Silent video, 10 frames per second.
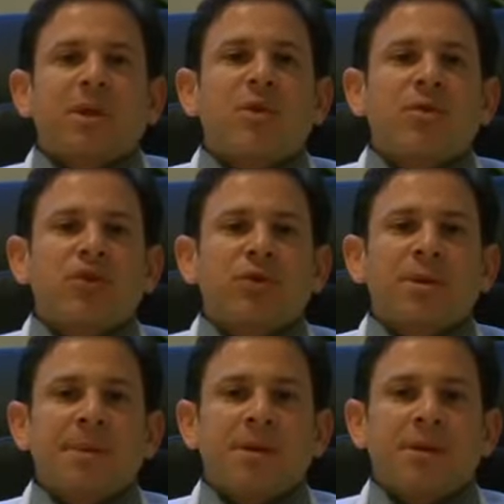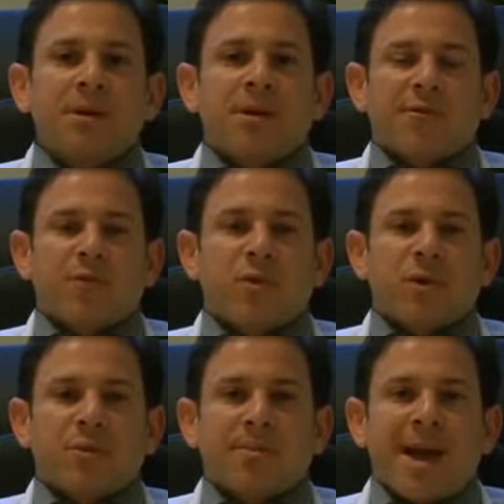The treatment for
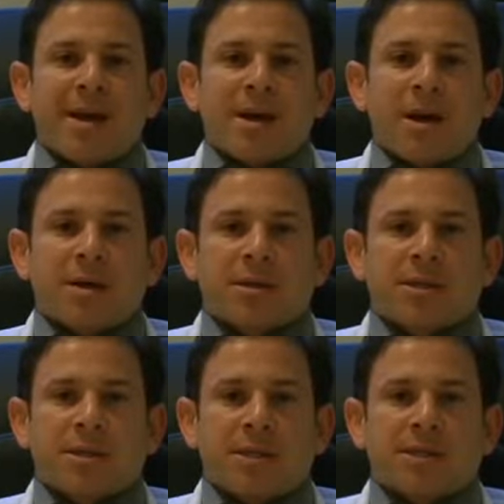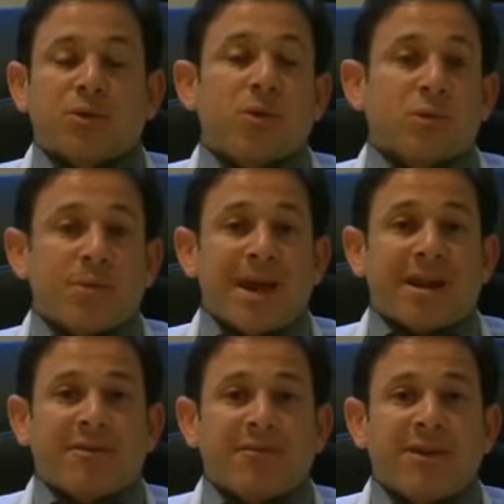rheumatic heart disease or
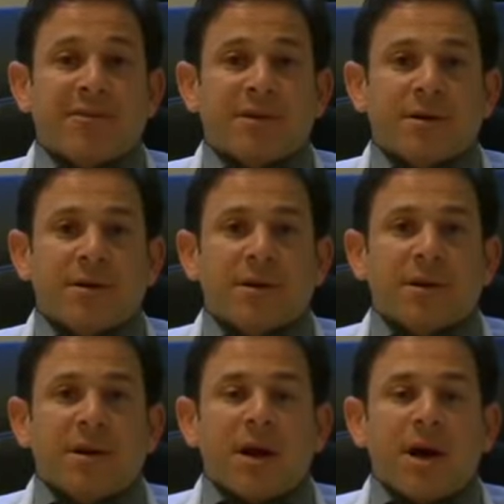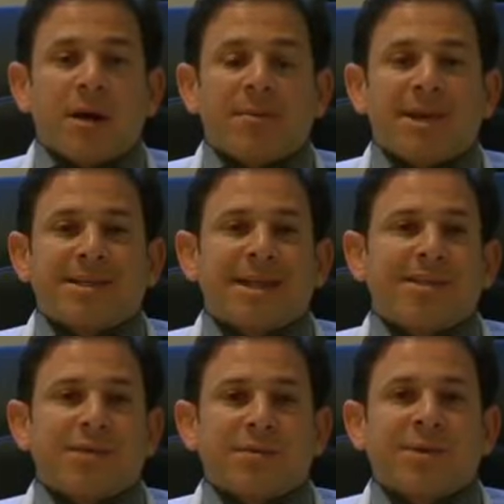rheumatic fever is
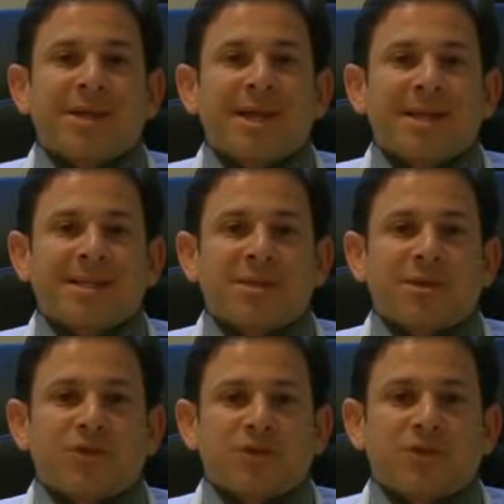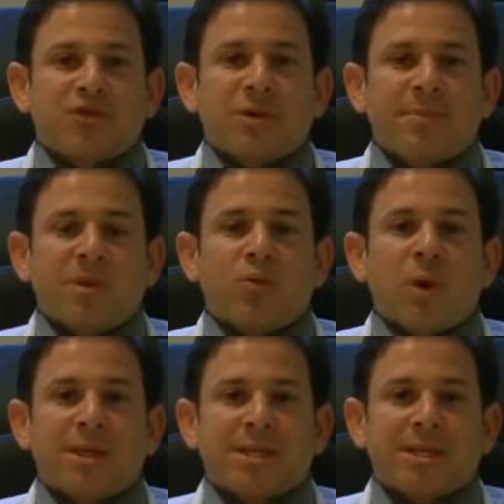that there really isn't a true treatment
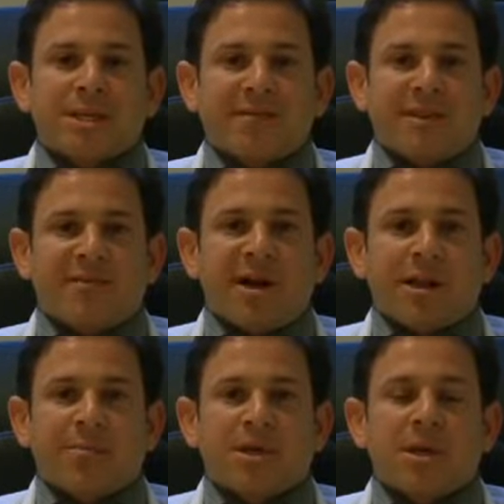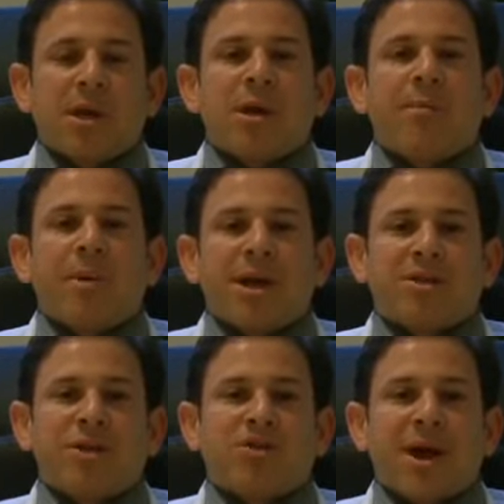once these have developed, but
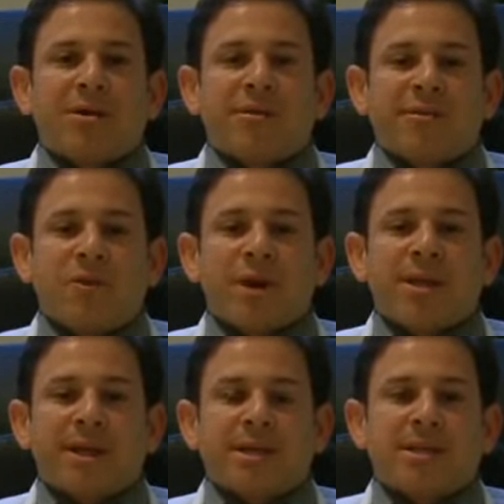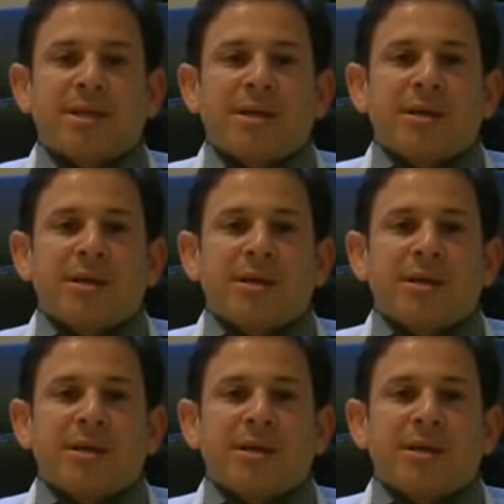to try to avoid this,